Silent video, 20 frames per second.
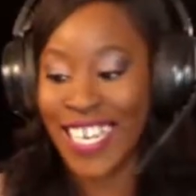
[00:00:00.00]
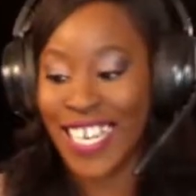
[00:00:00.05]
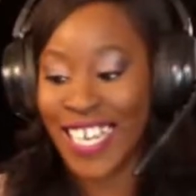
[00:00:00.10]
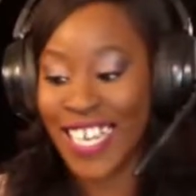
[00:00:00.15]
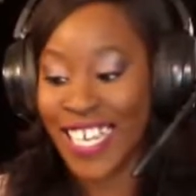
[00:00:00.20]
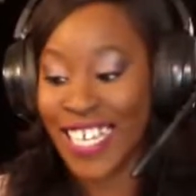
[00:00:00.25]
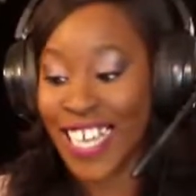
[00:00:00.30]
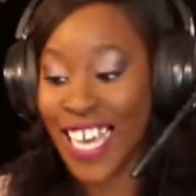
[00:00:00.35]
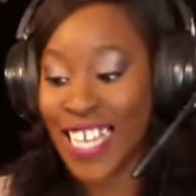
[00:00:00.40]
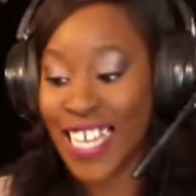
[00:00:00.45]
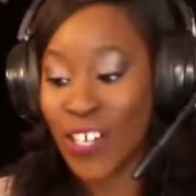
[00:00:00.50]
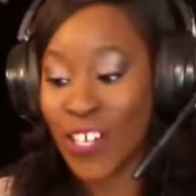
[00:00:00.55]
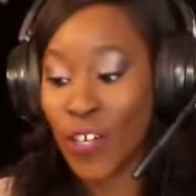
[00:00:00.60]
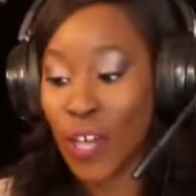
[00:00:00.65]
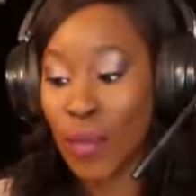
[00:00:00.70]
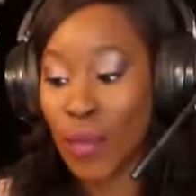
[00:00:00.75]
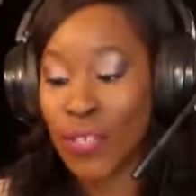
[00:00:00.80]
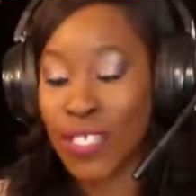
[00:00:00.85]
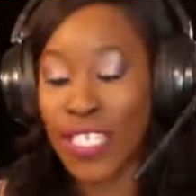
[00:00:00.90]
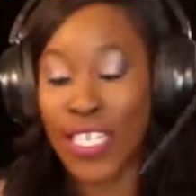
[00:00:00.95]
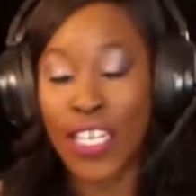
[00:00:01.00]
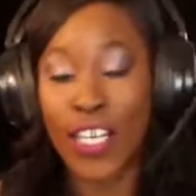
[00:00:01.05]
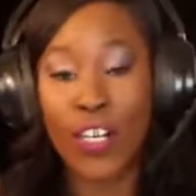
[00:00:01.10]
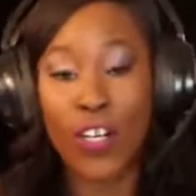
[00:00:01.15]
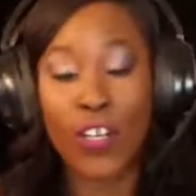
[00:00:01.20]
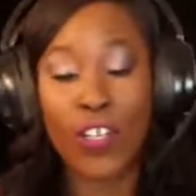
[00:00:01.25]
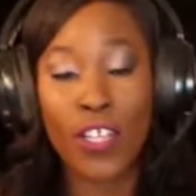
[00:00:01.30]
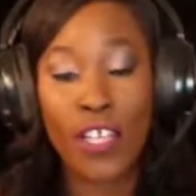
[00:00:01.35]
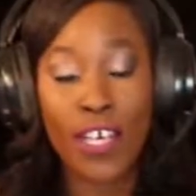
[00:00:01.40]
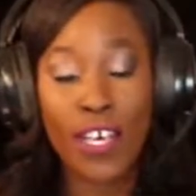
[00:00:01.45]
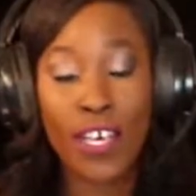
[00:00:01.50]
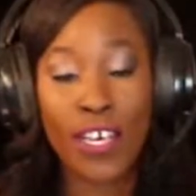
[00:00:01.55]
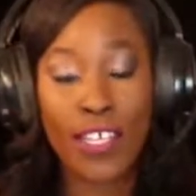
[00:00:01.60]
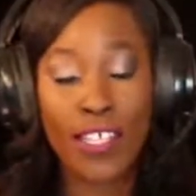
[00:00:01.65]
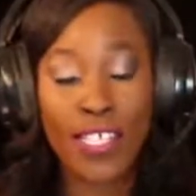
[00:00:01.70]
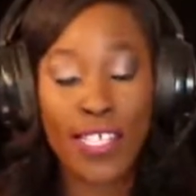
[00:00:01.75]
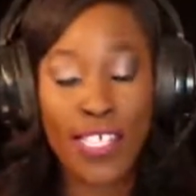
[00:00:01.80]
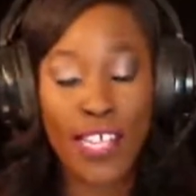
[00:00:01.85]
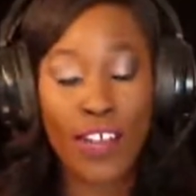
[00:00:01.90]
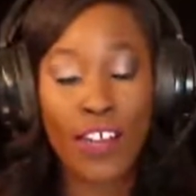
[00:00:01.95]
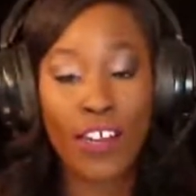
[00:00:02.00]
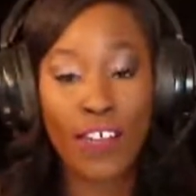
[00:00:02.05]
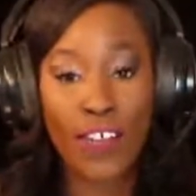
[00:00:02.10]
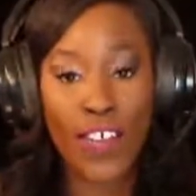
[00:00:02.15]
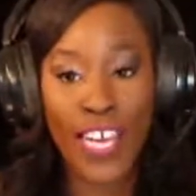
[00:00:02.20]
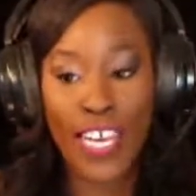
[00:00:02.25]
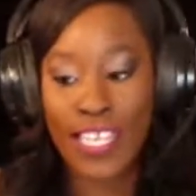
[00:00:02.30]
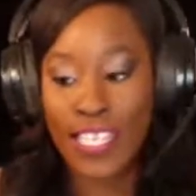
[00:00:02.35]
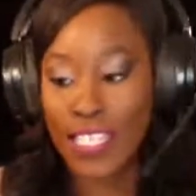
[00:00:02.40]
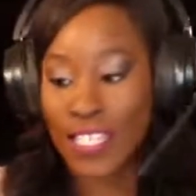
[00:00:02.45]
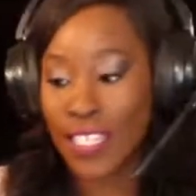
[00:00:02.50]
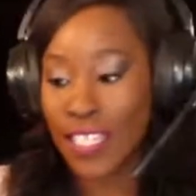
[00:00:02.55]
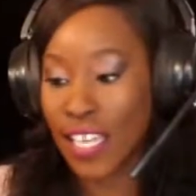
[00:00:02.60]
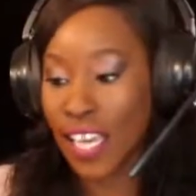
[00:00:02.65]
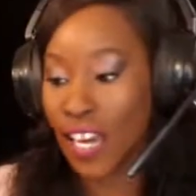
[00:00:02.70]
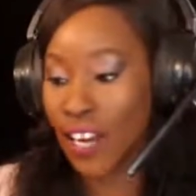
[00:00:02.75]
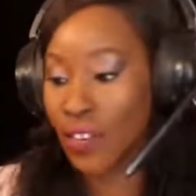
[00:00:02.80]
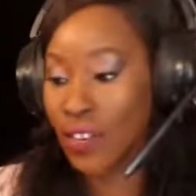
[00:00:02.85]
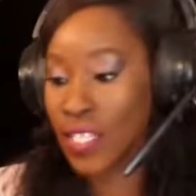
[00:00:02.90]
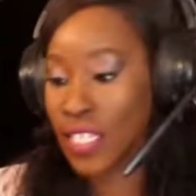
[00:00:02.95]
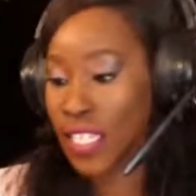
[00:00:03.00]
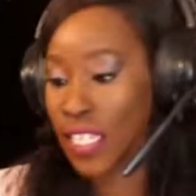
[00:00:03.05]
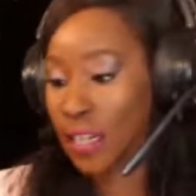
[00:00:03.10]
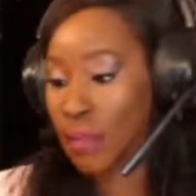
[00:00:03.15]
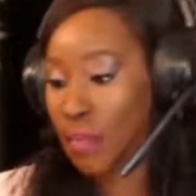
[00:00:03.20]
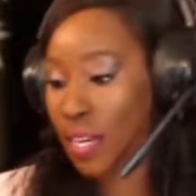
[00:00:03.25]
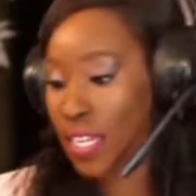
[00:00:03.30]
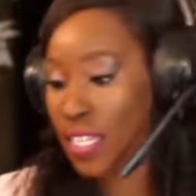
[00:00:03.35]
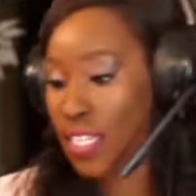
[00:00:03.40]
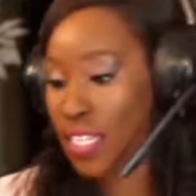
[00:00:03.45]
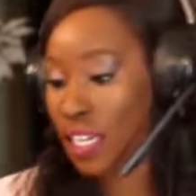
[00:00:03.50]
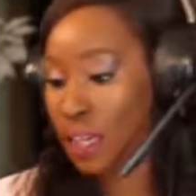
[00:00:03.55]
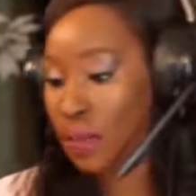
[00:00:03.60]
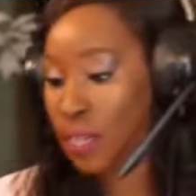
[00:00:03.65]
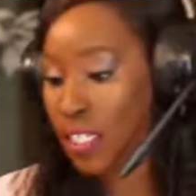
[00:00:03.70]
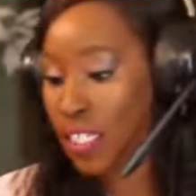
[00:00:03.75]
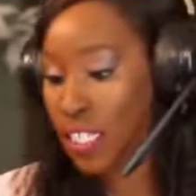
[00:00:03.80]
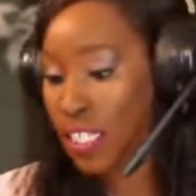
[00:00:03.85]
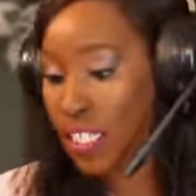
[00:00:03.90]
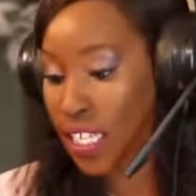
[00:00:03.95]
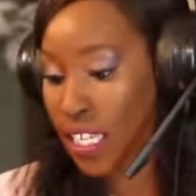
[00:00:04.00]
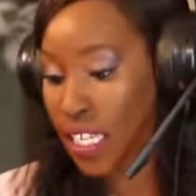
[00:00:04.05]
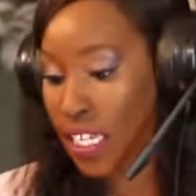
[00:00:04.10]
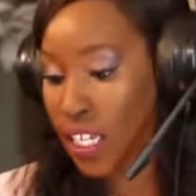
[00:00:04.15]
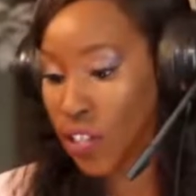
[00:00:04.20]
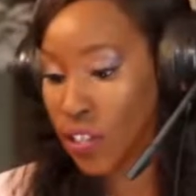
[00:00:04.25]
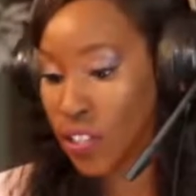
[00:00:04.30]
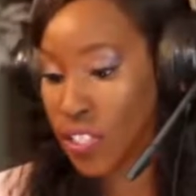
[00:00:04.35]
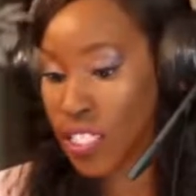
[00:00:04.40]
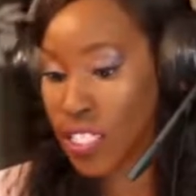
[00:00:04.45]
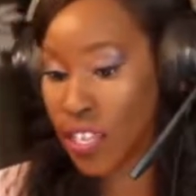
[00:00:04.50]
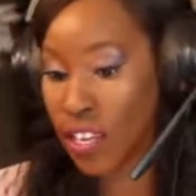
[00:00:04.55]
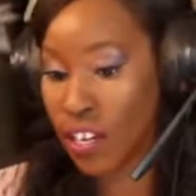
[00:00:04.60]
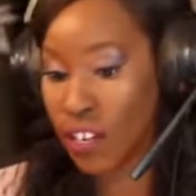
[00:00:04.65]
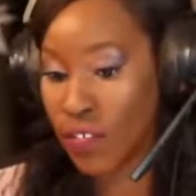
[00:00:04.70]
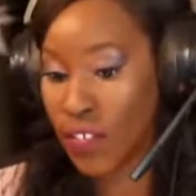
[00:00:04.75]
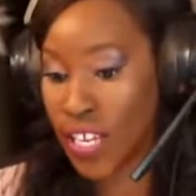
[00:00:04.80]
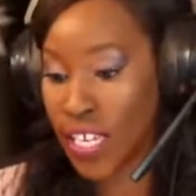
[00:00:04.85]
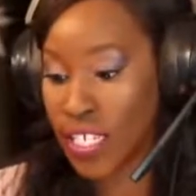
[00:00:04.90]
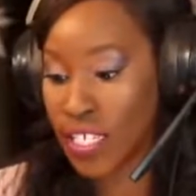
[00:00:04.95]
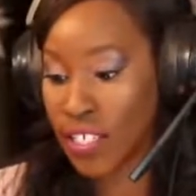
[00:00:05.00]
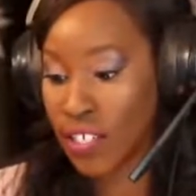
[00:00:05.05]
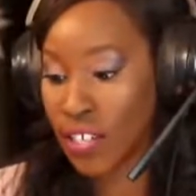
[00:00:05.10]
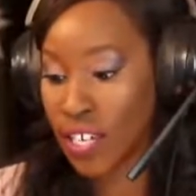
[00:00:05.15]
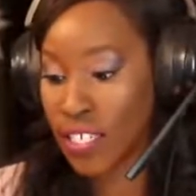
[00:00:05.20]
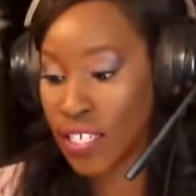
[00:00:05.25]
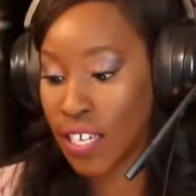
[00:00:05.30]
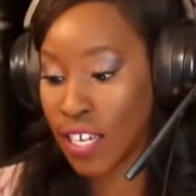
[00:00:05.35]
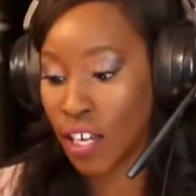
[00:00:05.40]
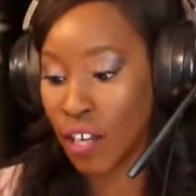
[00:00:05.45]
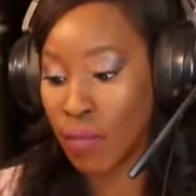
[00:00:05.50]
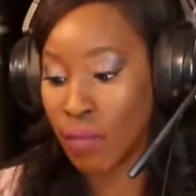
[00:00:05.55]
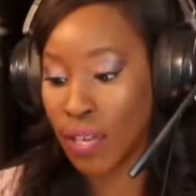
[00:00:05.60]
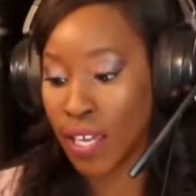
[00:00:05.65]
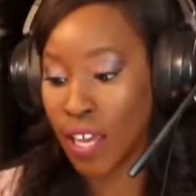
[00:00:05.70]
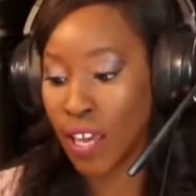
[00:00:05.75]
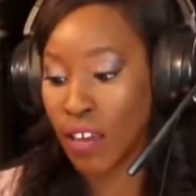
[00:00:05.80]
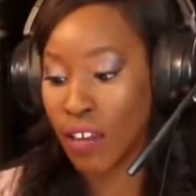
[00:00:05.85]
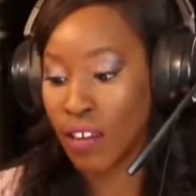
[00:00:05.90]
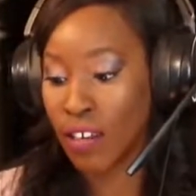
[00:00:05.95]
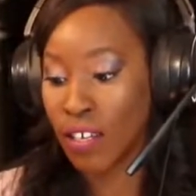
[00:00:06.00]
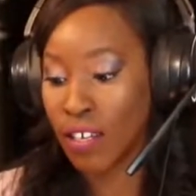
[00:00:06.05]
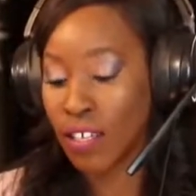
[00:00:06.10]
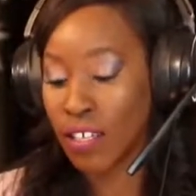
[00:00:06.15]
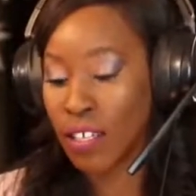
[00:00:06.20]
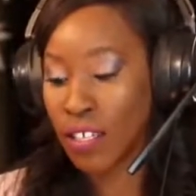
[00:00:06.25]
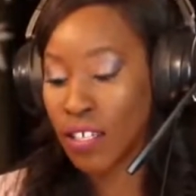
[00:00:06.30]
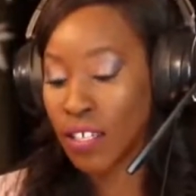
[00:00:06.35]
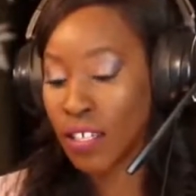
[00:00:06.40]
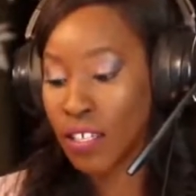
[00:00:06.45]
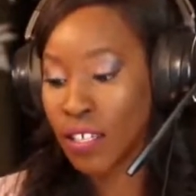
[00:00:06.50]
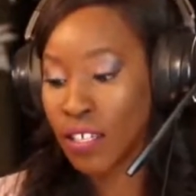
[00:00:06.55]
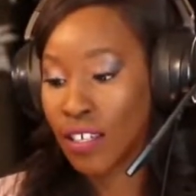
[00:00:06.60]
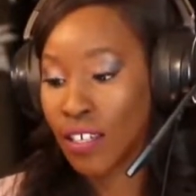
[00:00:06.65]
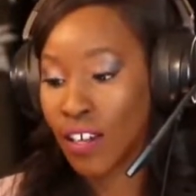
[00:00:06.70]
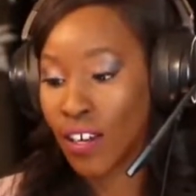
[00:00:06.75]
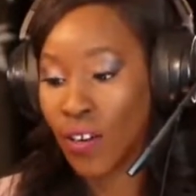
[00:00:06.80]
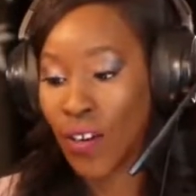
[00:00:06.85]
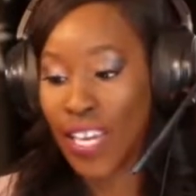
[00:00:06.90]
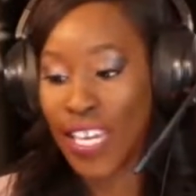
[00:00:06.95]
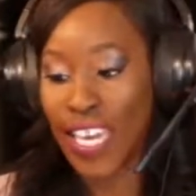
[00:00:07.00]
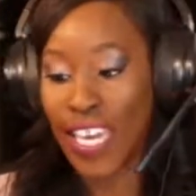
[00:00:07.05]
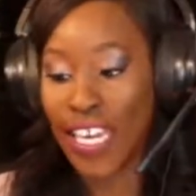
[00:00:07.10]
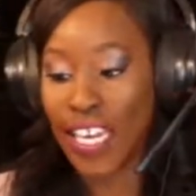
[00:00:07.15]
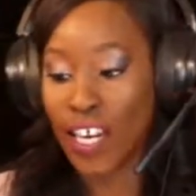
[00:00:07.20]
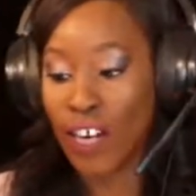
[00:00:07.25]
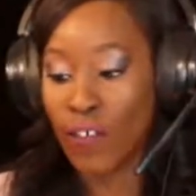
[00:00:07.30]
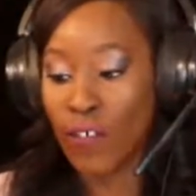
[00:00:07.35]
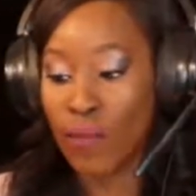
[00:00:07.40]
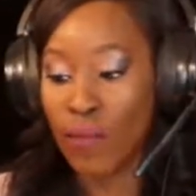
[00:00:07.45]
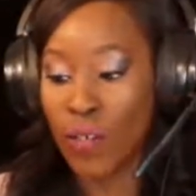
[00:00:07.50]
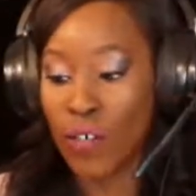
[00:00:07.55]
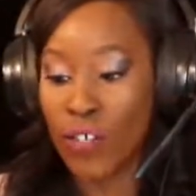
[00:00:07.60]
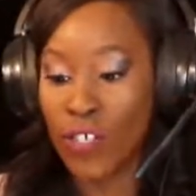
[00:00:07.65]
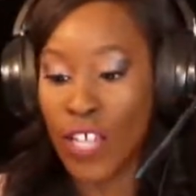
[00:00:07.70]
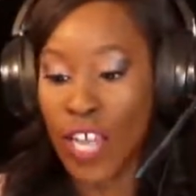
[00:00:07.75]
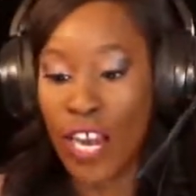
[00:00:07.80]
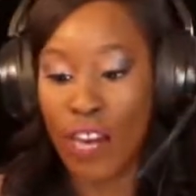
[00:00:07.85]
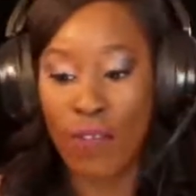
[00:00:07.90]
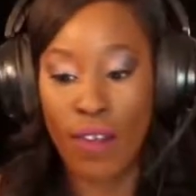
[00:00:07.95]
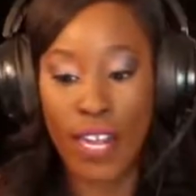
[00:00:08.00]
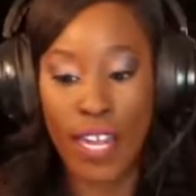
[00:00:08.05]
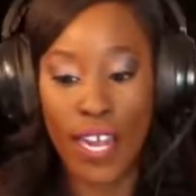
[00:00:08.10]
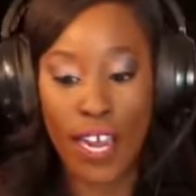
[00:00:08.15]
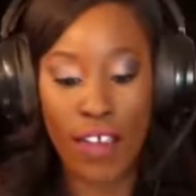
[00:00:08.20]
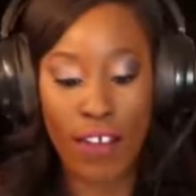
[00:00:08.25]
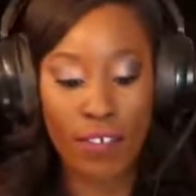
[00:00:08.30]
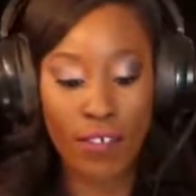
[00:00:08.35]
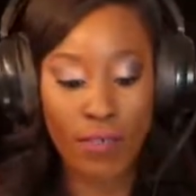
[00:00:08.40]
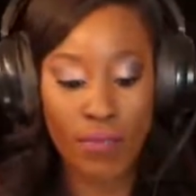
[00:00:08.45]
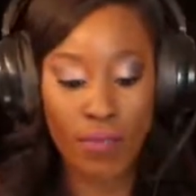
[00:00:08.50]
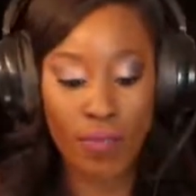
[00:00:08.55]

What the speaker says: Guys, are you able to hear the sound effects? I don't see anybody telling me that they can hear the sound effects. You guys got to help me out. Y'all know I can't hear from your side right now.